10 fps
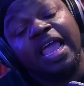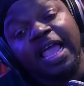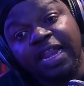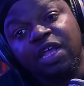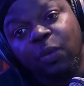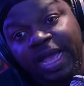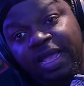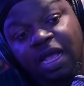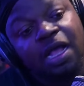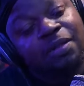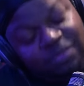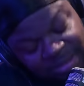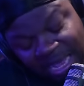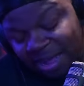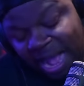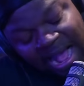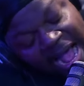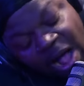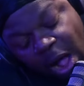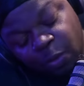Anyway, I, I,
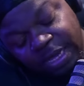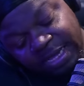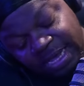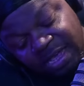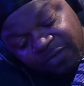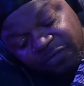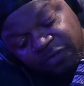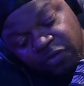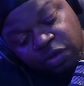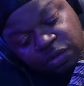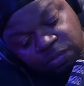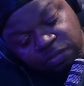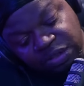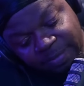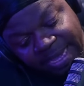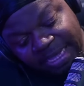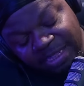I would give Jamaica